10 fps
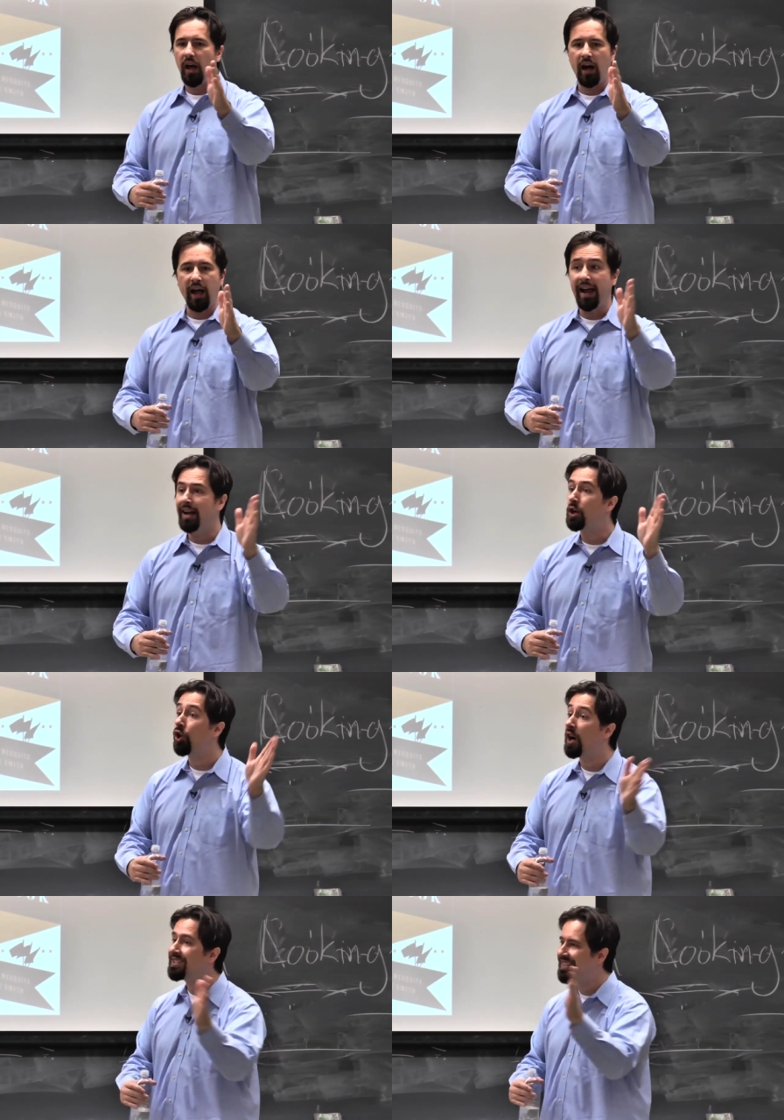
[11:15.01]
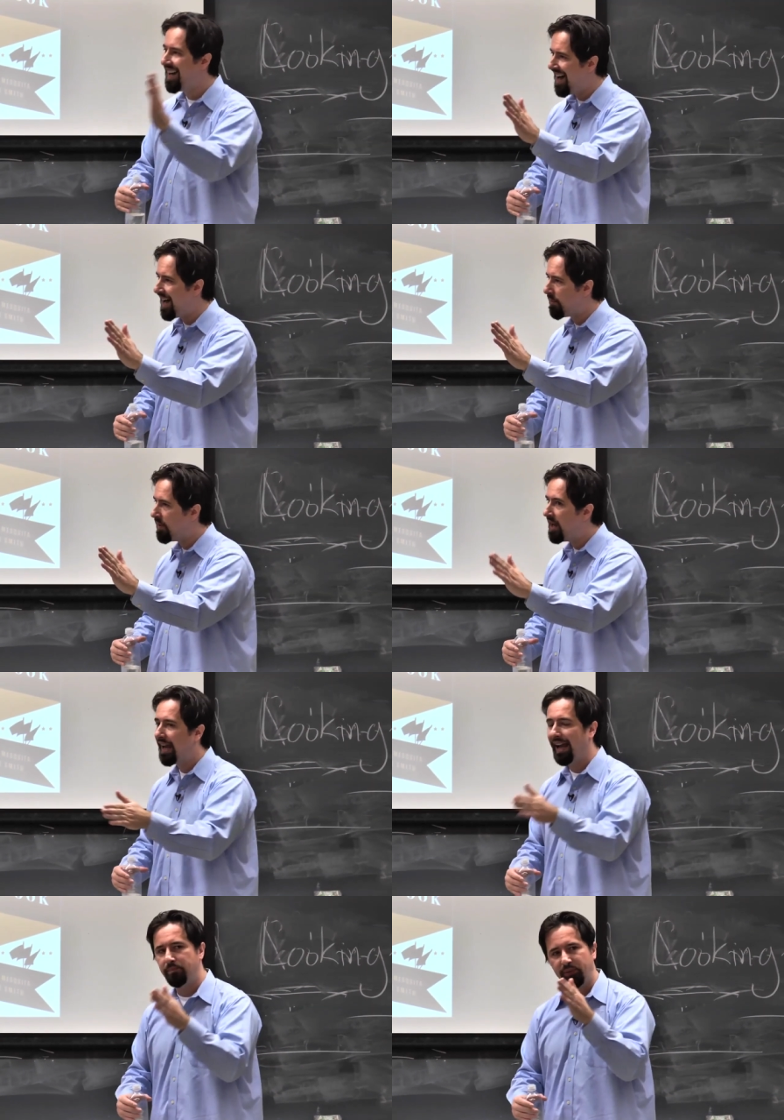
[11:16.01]
uh, and across time,
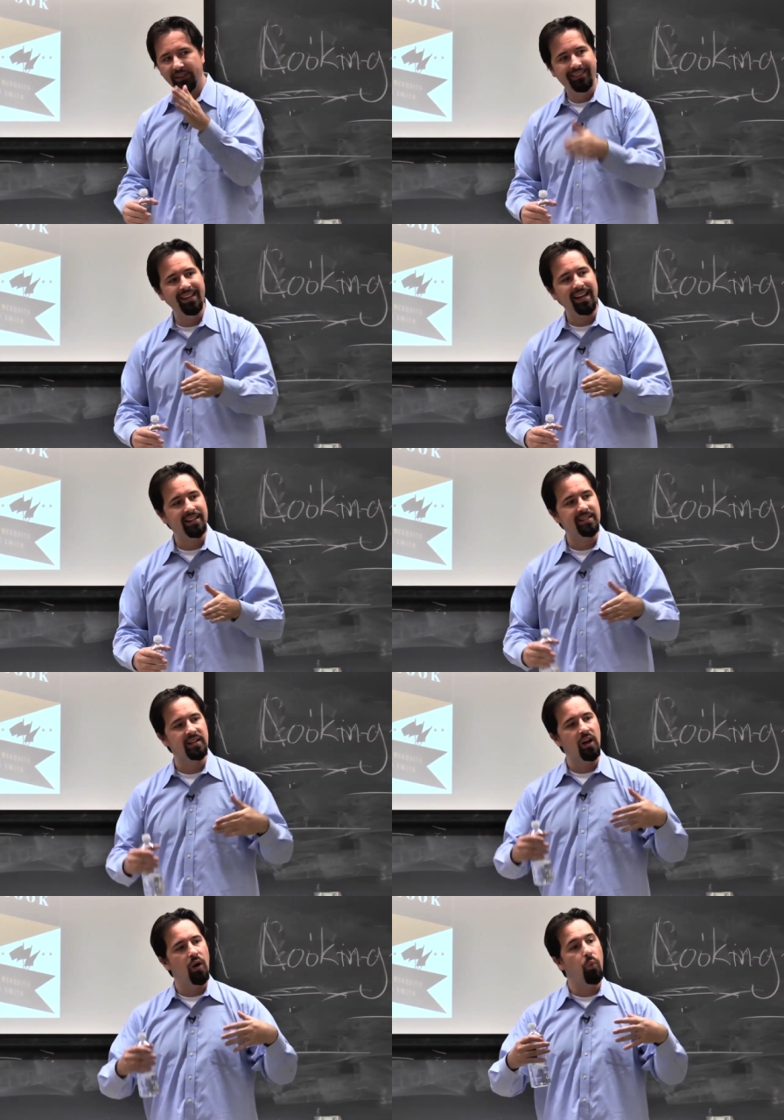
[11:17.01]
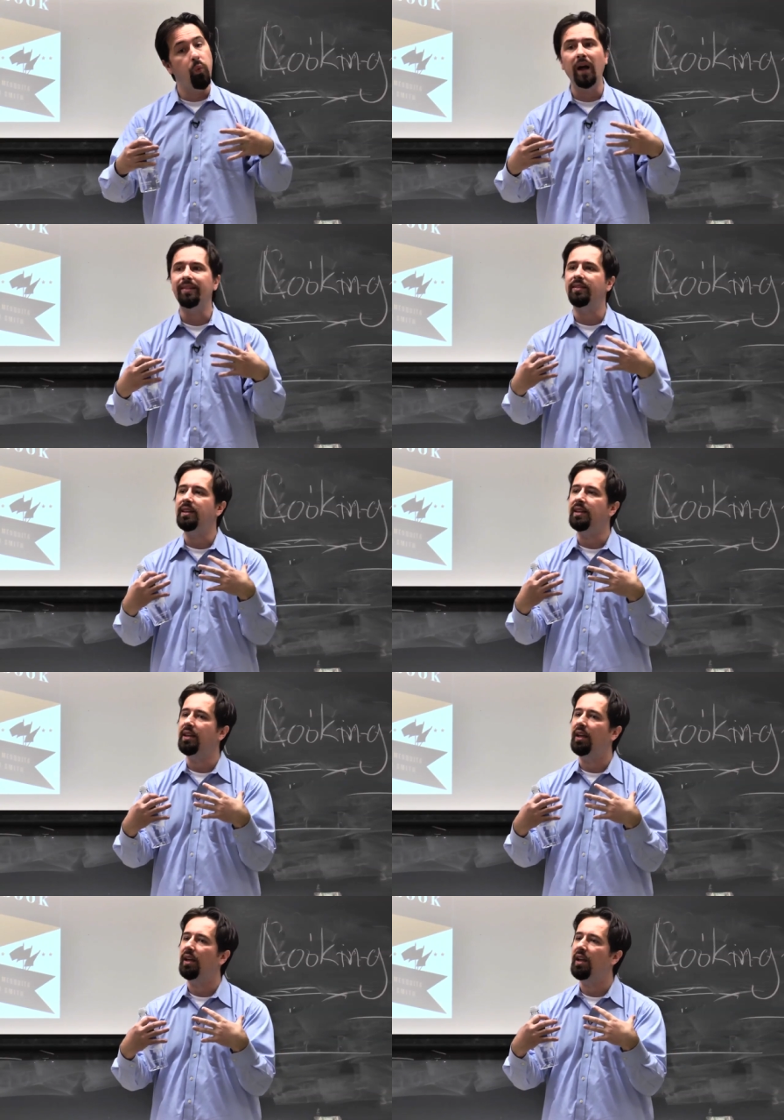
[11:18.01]
it predicts what
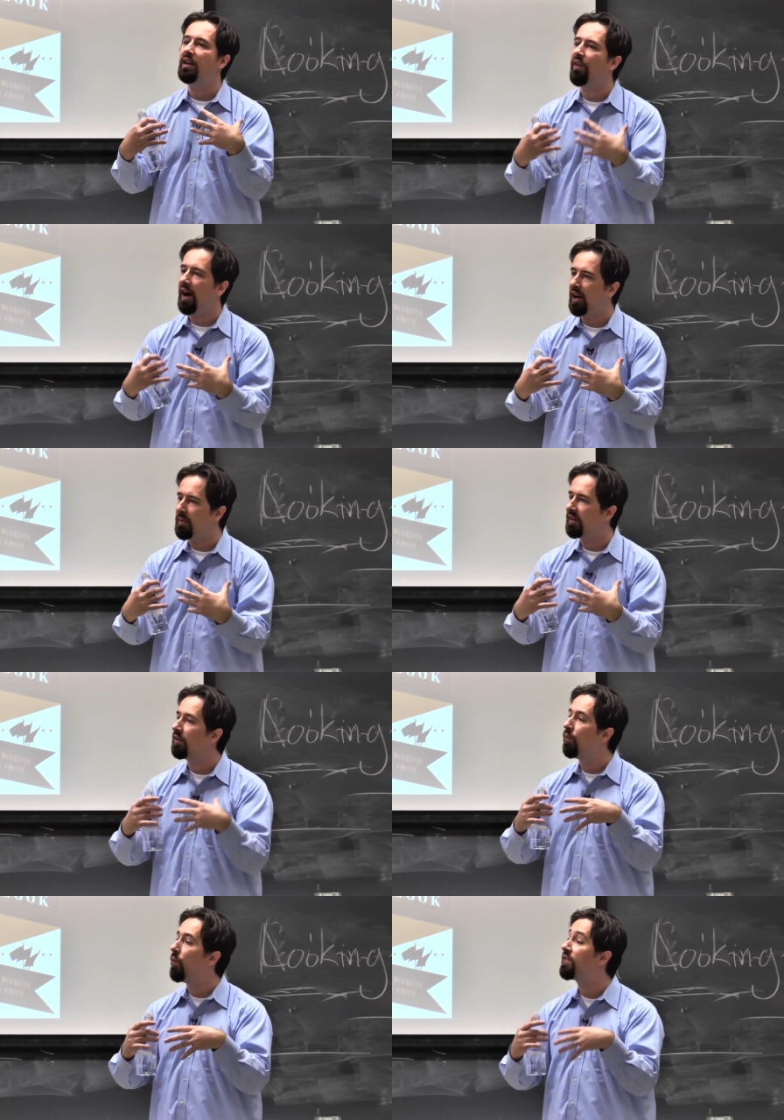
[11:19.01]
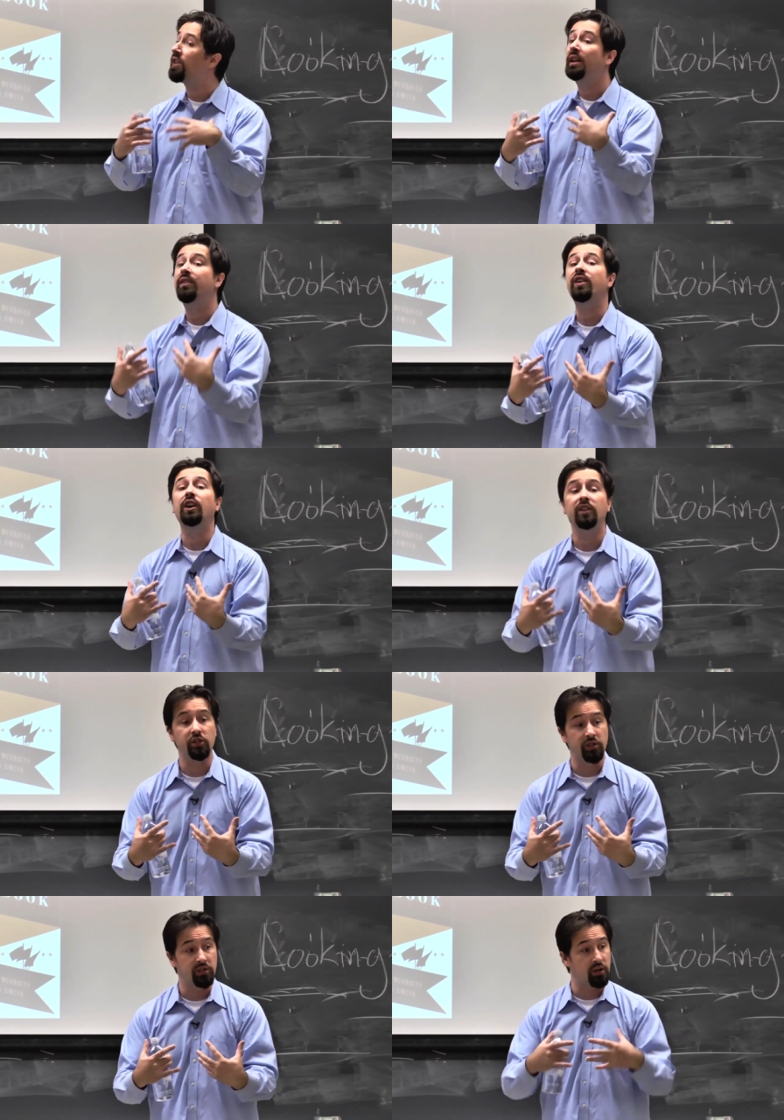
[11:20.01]
the environment, what the living
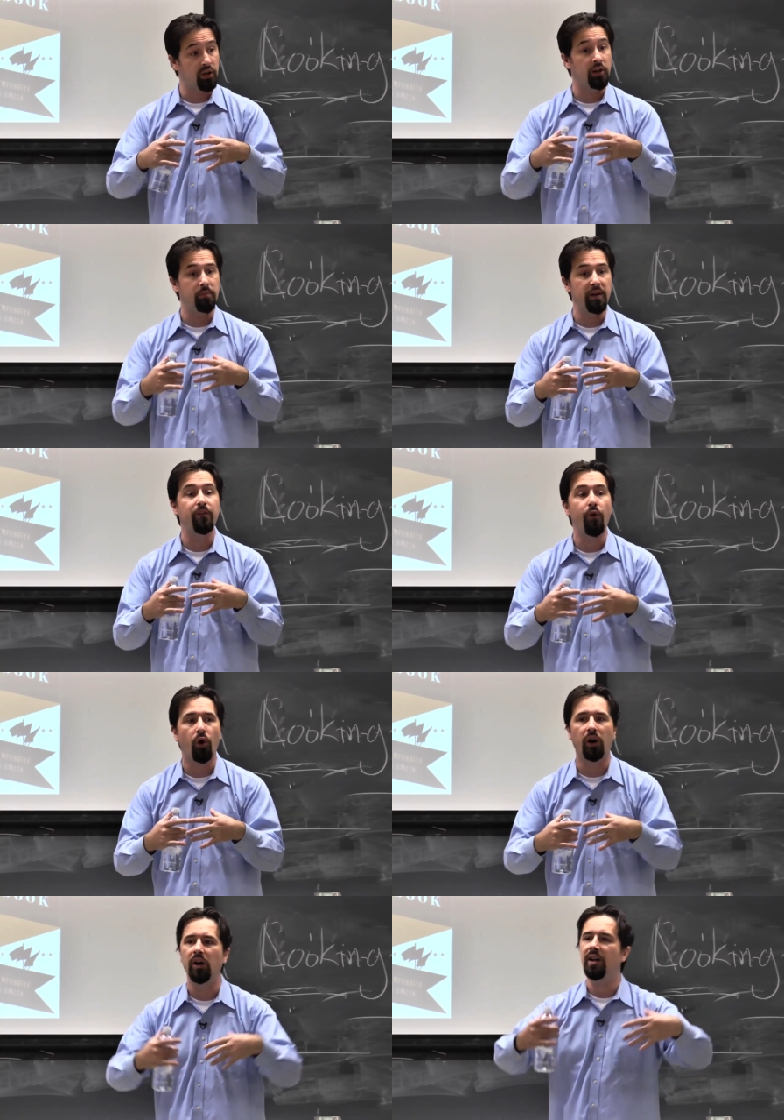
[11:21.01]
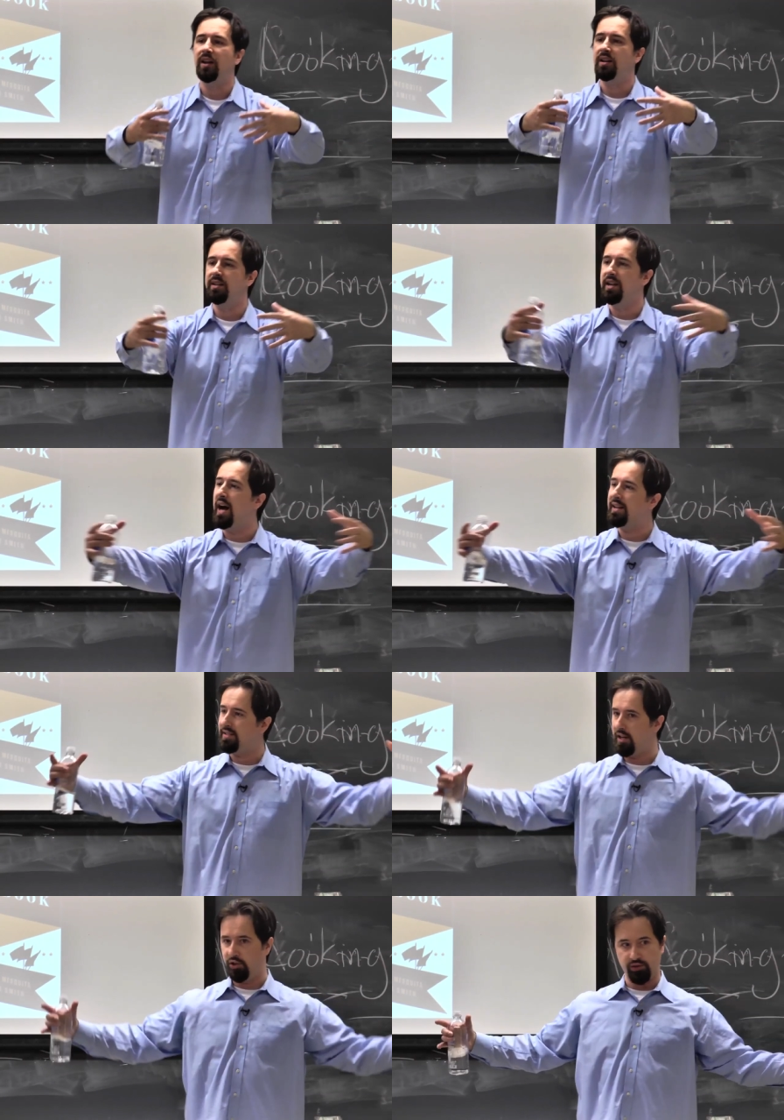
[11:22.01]
conditions are going to be for
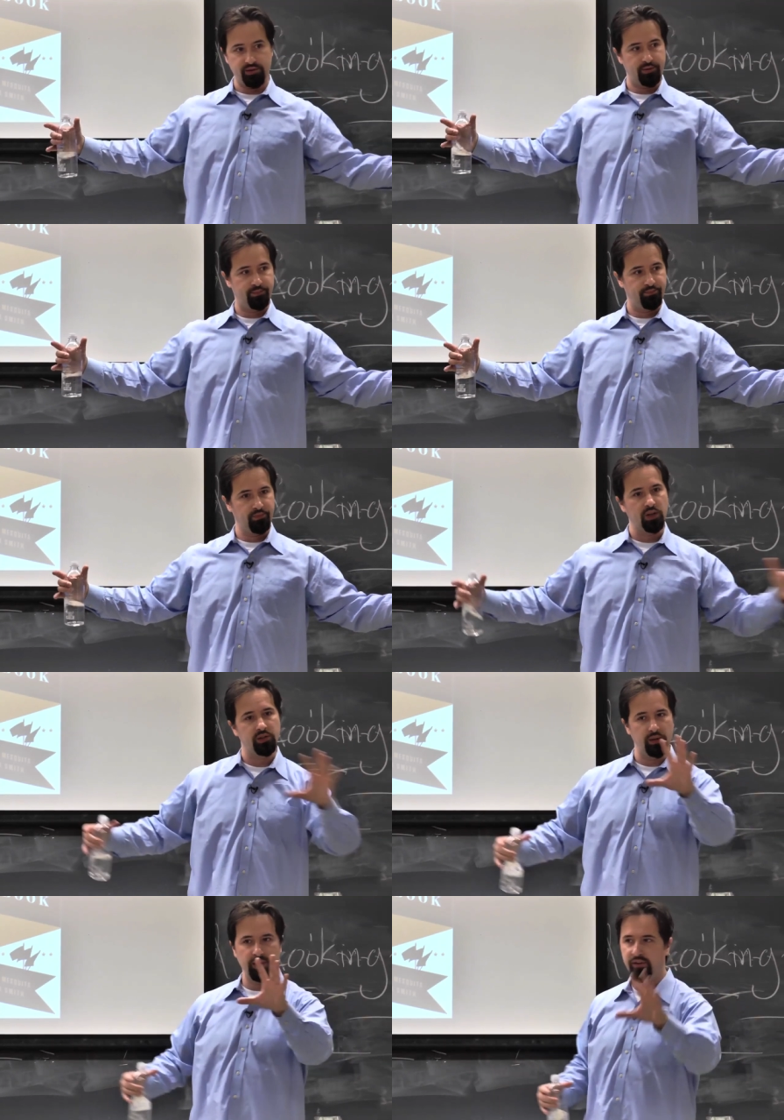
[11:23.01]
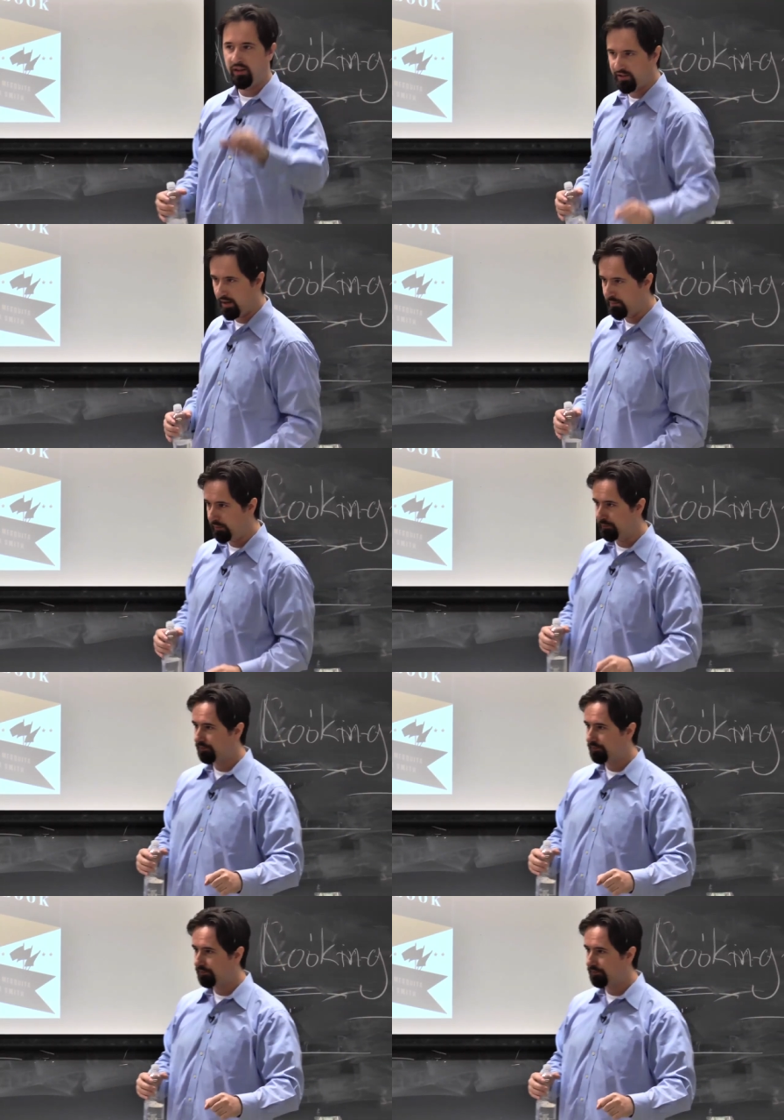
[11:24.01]
non-essentials. So let me give you an example.